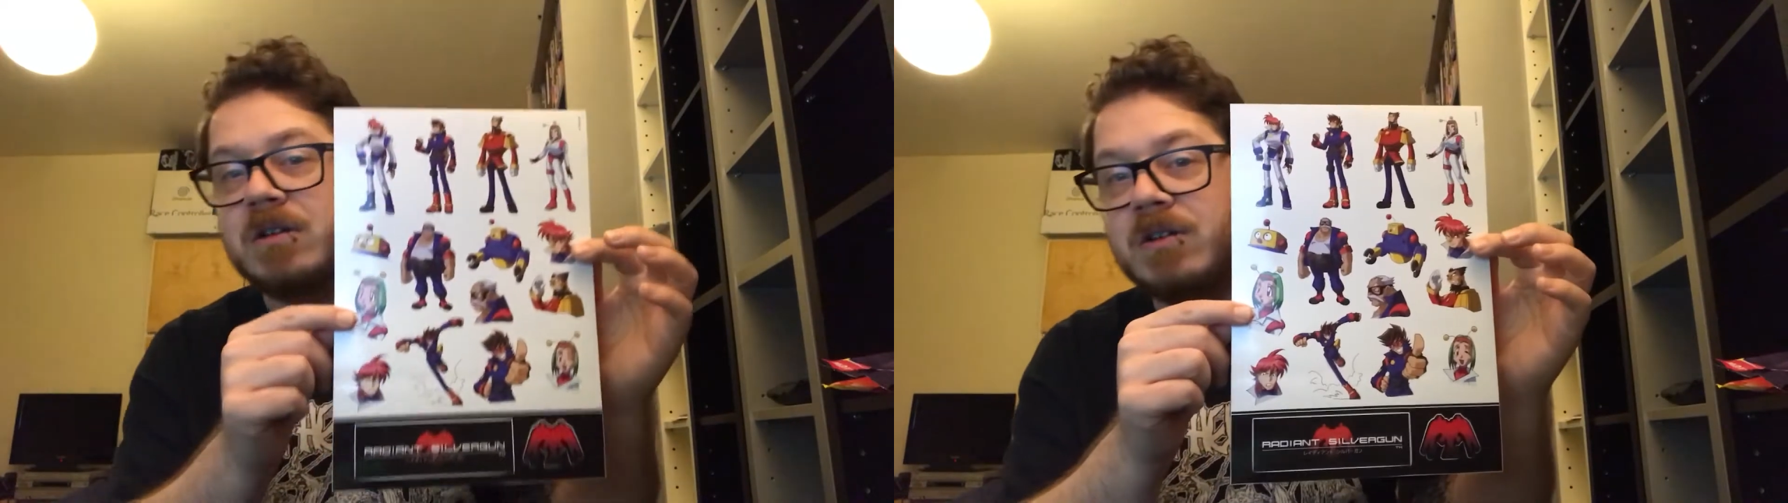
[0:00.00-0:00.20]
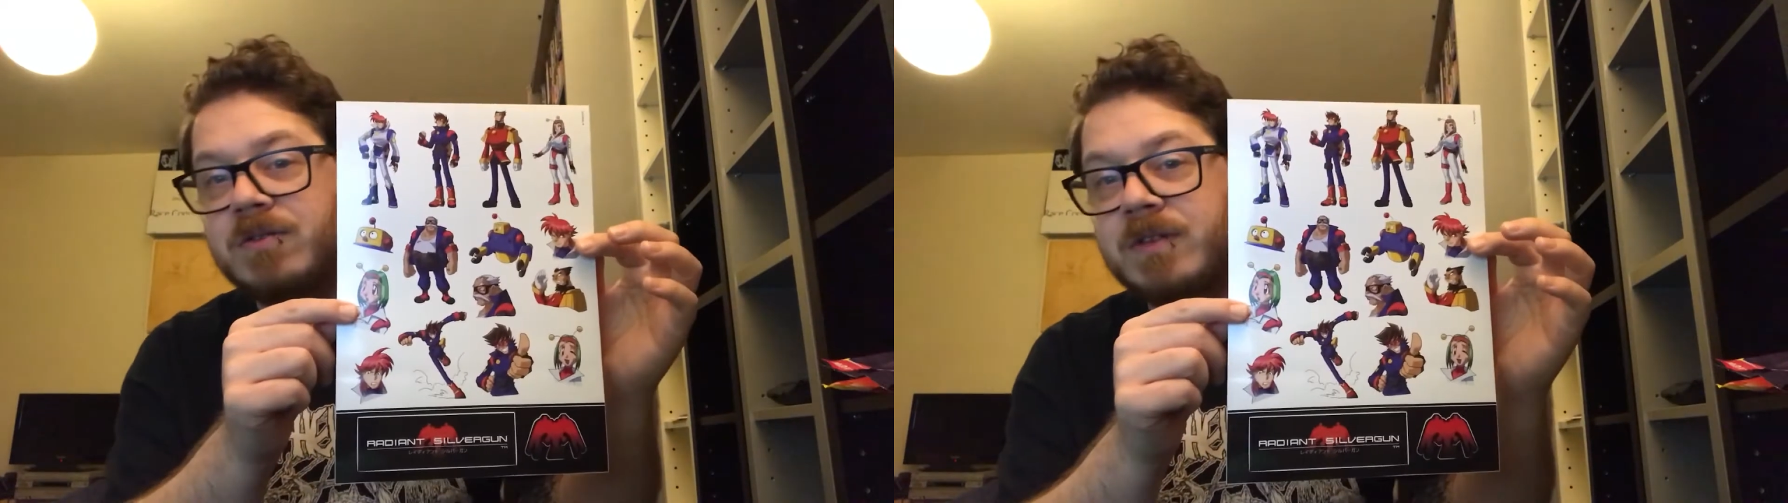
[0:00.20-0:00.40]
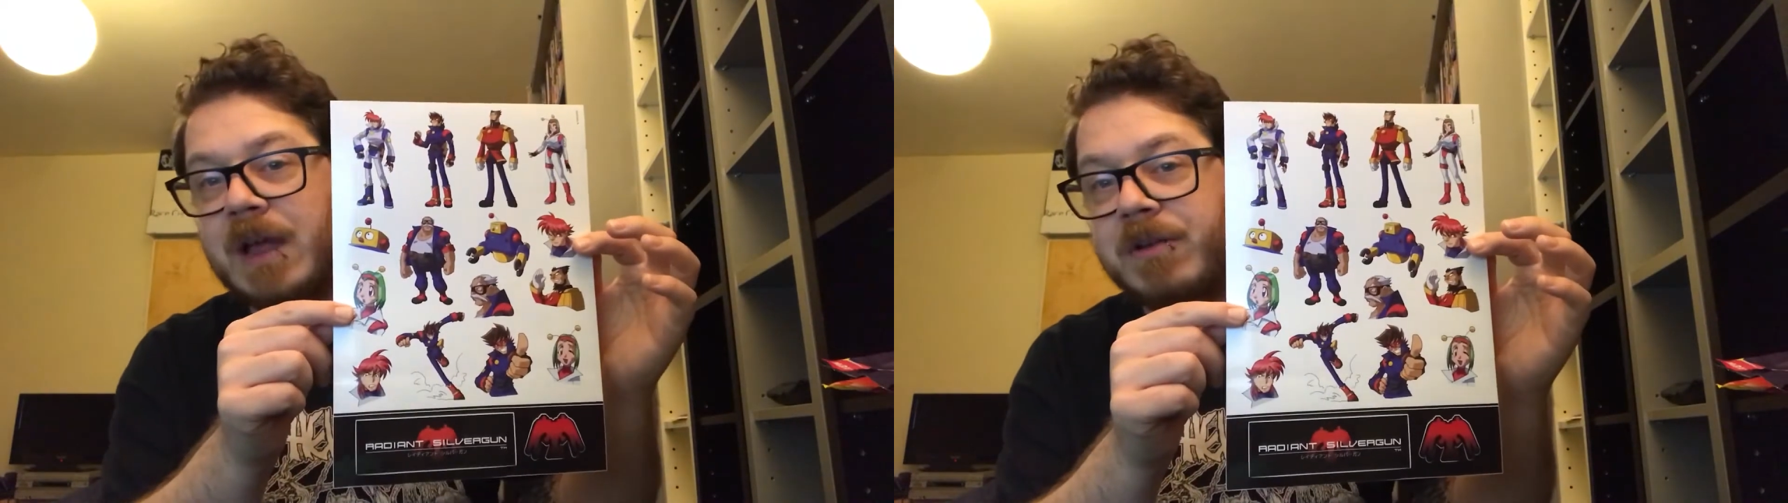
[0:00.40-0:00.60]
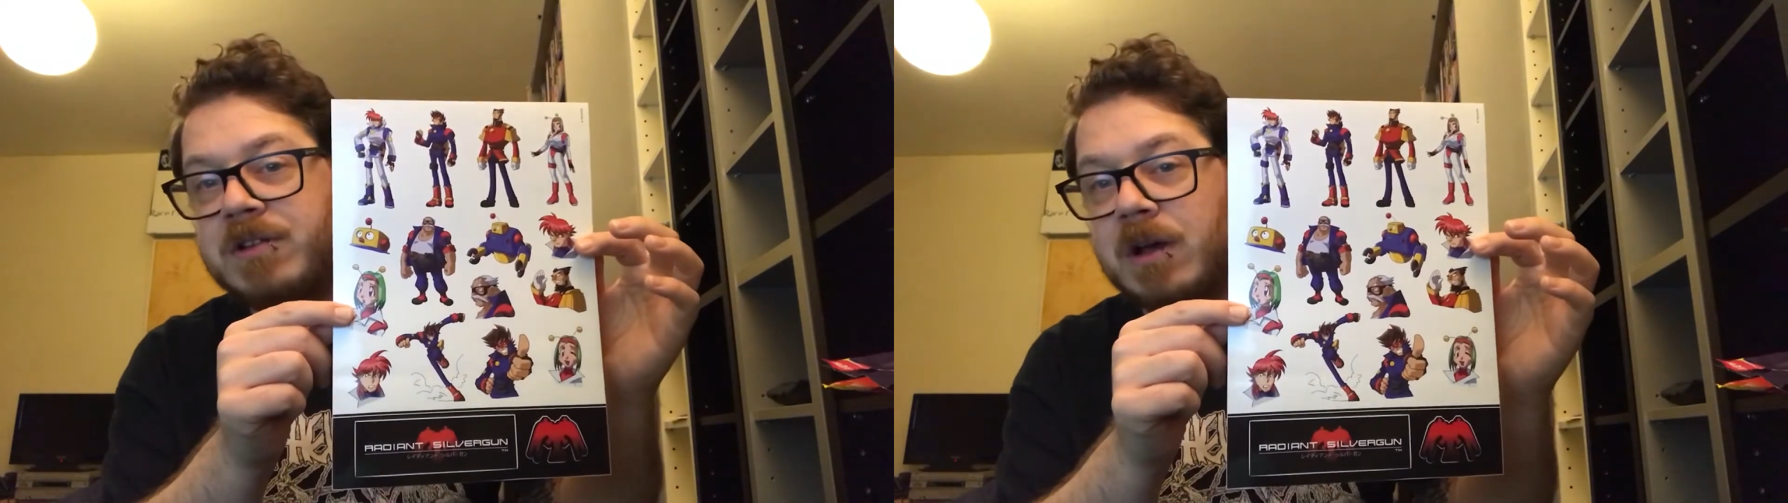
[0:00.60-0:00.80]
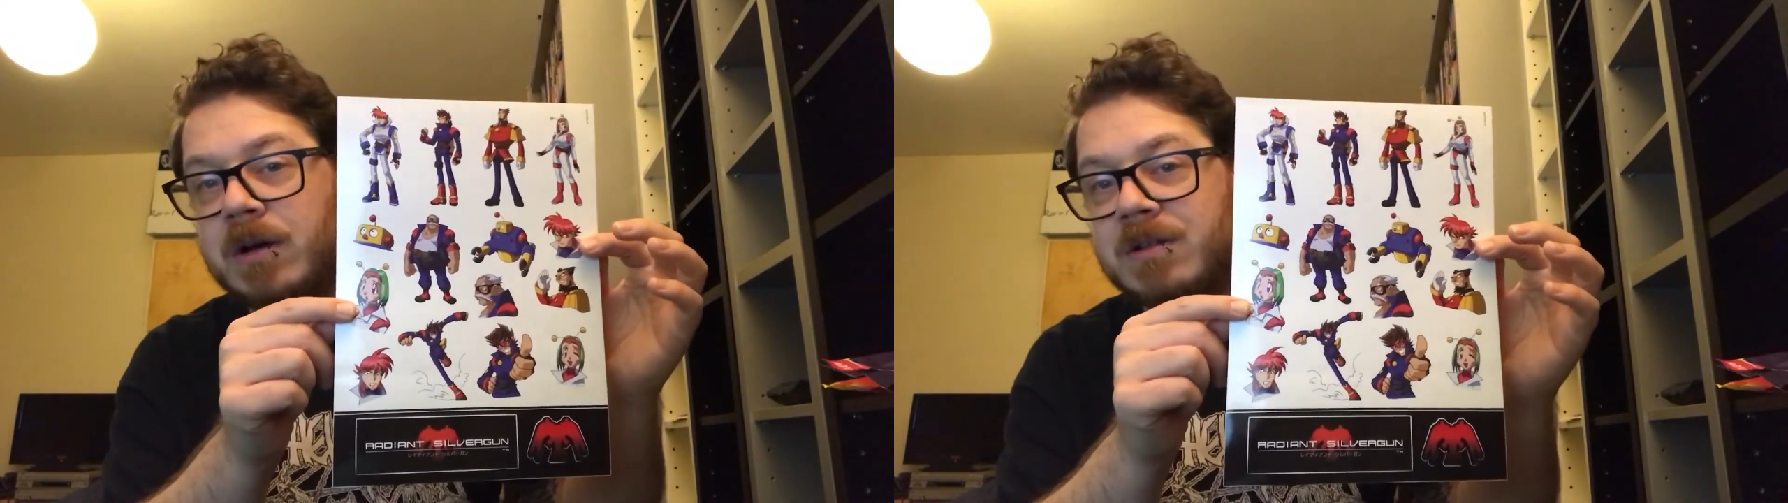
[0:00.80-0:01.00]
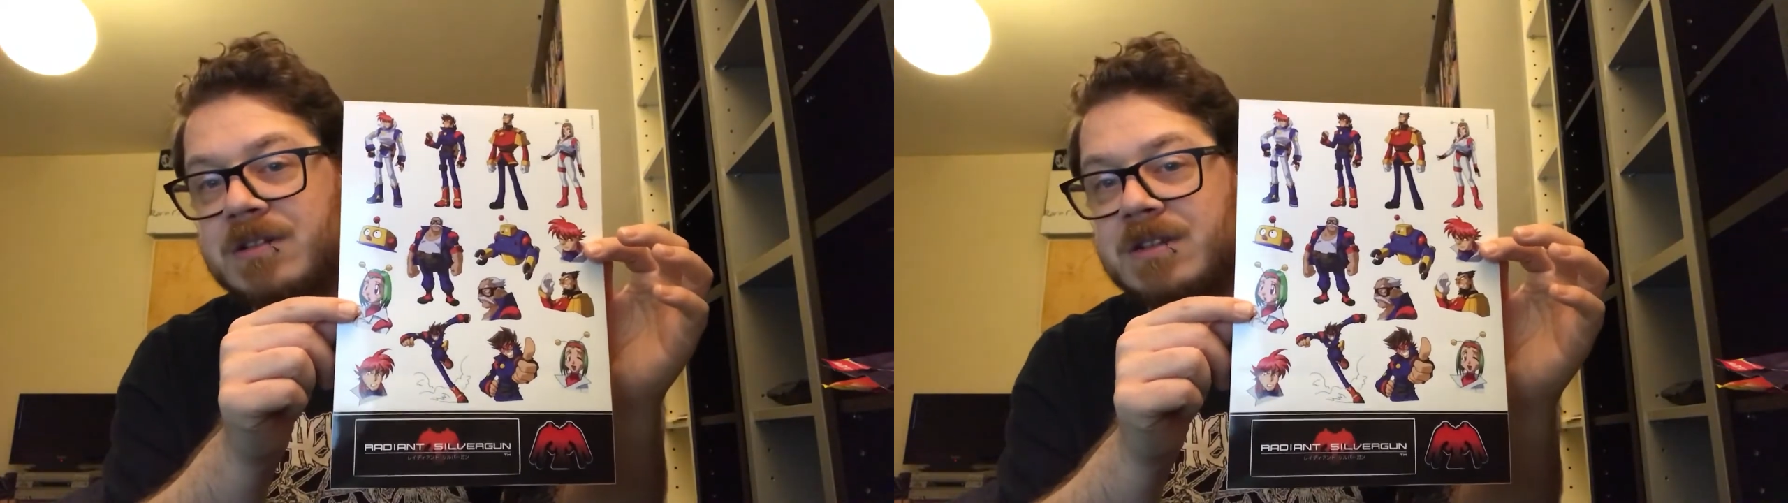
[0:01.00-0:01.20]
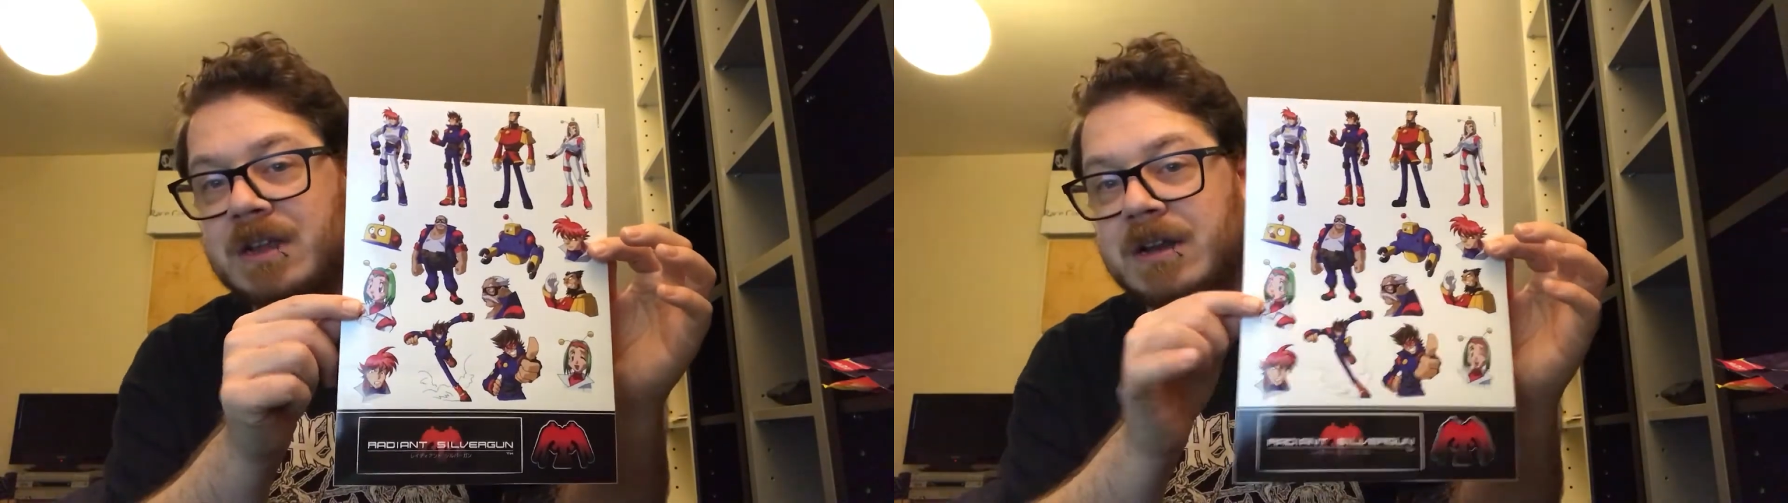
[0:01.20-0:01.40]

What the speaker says: of character art